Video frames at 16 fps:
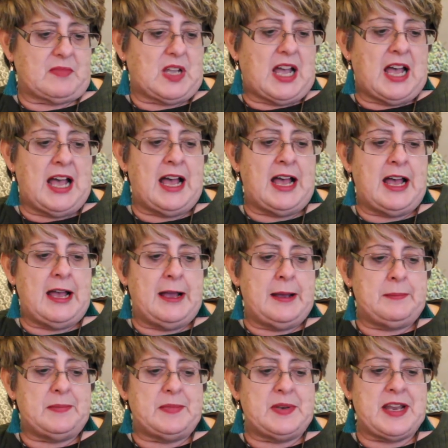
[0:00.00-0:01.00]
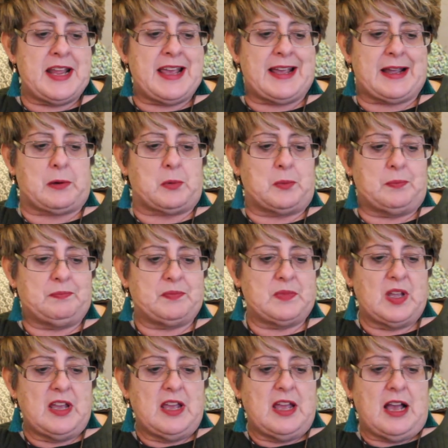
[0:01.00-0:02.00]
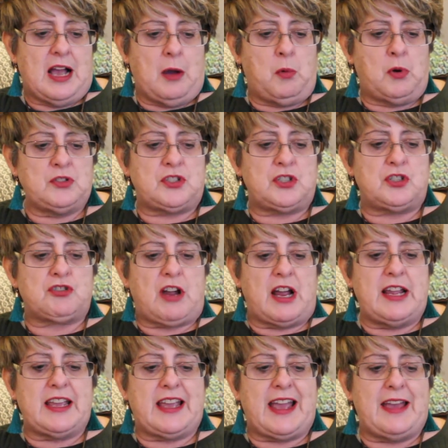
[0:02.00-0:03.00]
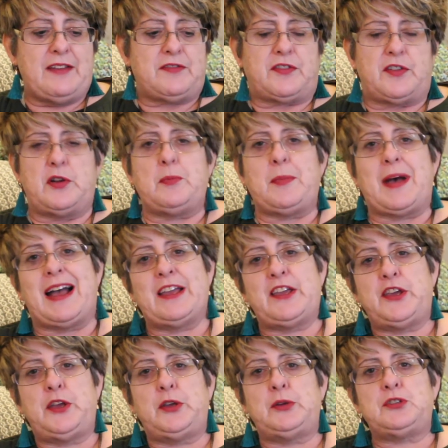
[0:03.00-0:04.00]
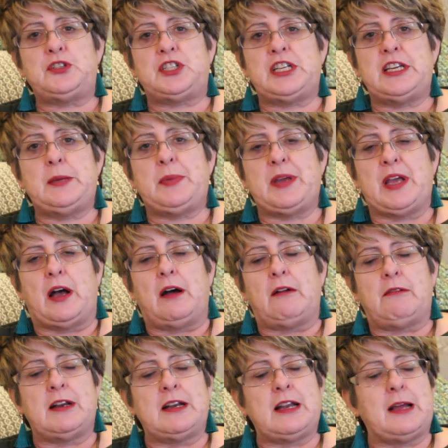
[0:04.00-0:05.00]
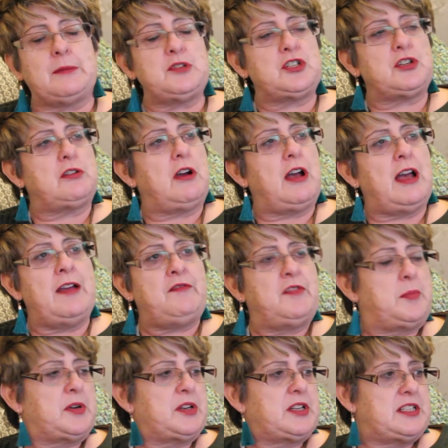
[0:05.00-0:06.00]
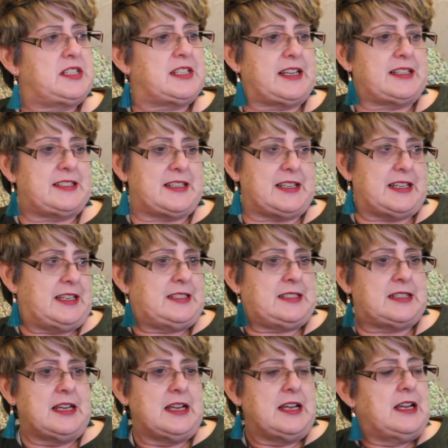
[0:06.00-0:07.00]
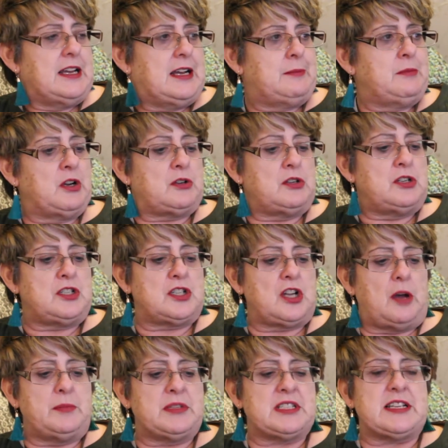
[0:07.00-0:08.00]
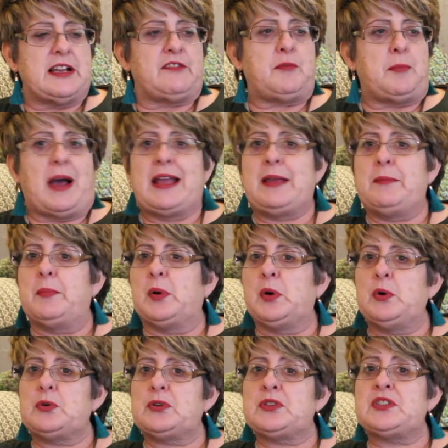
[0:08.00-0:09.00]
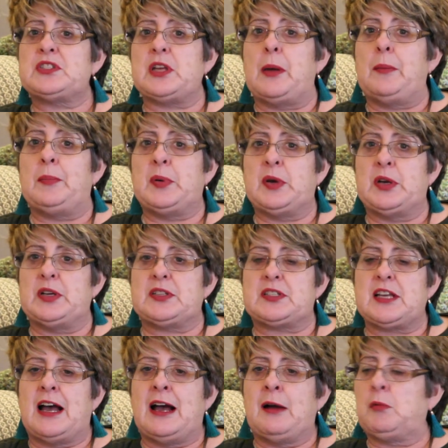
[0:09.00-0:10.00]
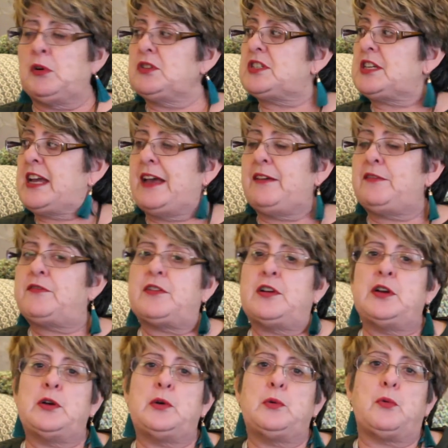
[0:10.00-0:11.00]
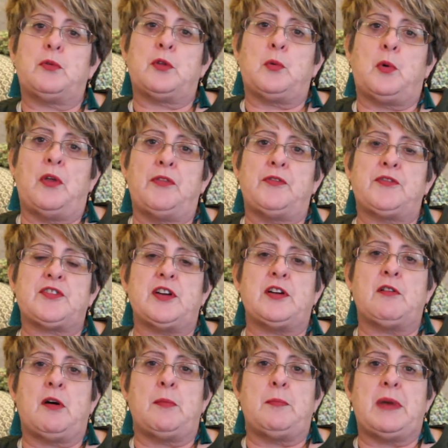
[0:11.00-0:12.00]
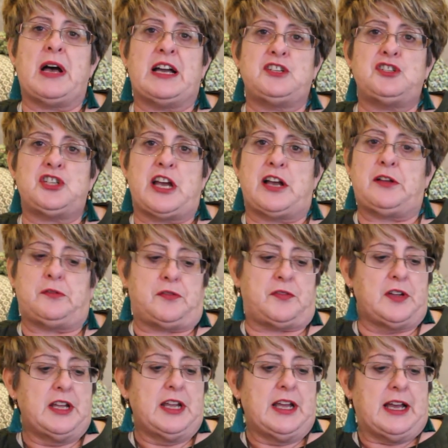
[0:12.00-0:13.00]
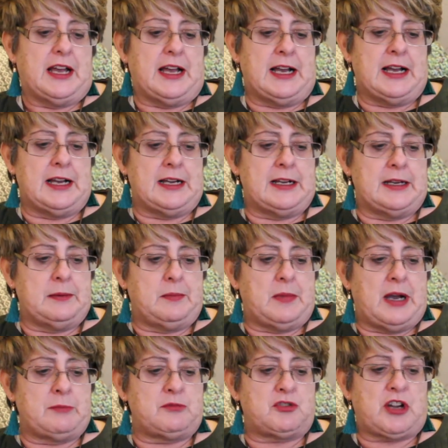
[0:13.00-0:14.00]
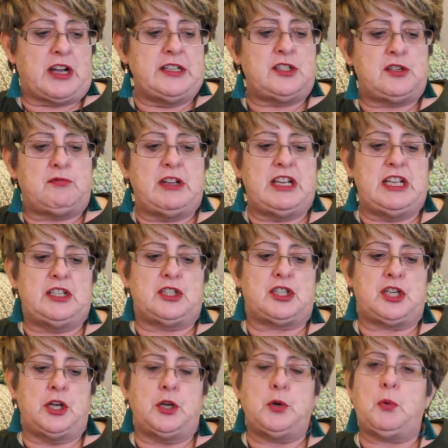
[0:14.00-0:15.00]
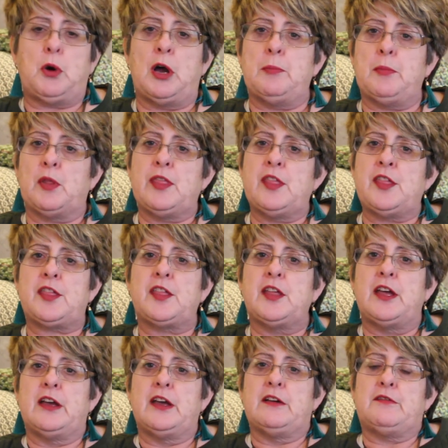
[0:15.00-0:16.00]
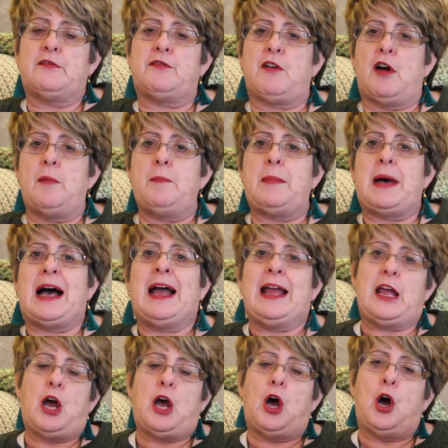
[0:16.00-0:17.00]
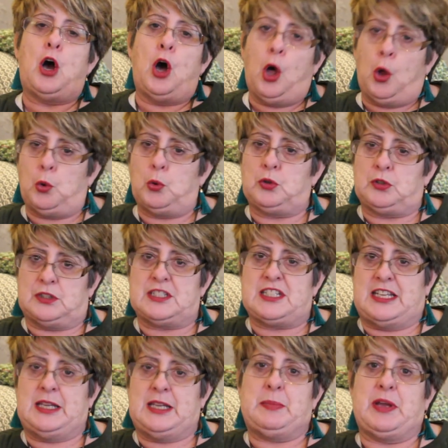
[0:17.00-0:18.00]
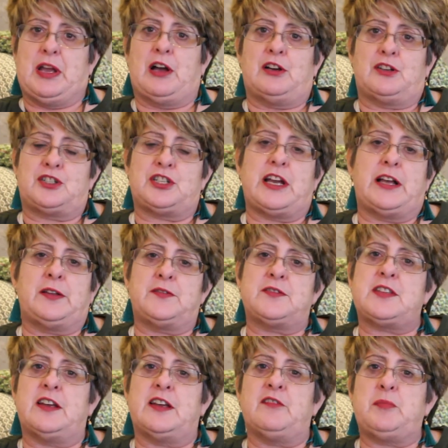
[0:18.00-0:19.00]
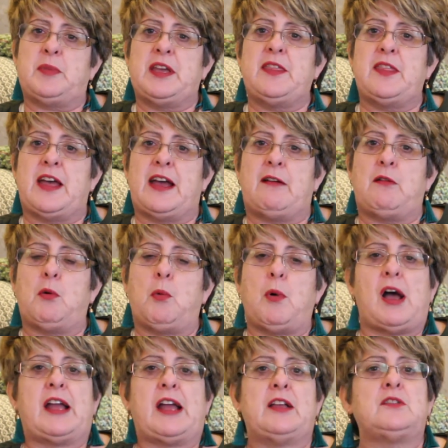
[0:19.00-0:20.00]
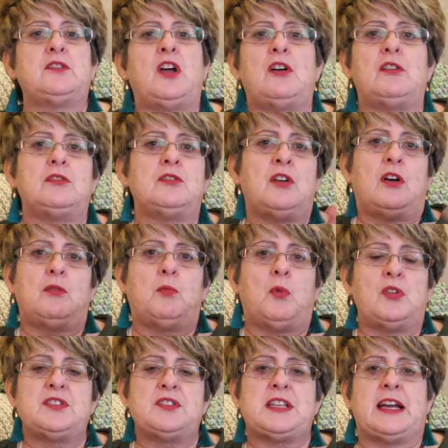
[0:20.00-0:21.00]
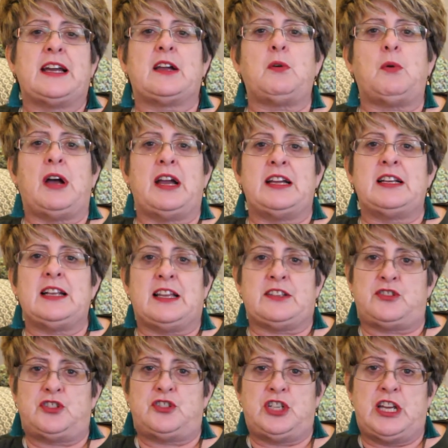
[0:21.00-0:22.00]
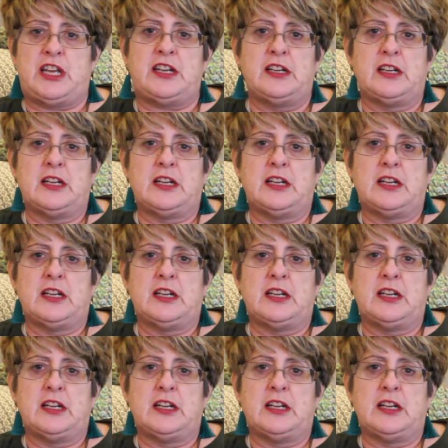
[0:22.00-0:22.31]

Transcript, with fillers: Um, now, I want to try and get through my huge TBR and I'm sure everybody says this. I'm not going to stop myself buying books but I want to get through the ones that are on my shelf. Um, I'm trying to read two a month from my old TBR shelves that have been there a while, not, not ones I acquired last year